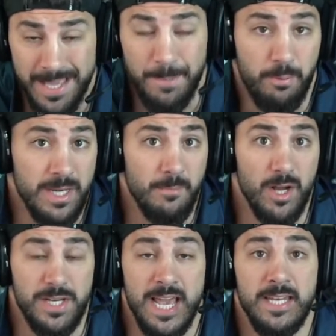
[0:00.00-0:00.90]
And it pretty
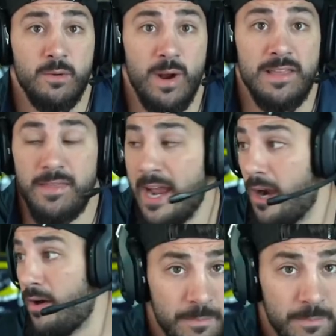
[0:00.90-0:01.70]
much ended right there.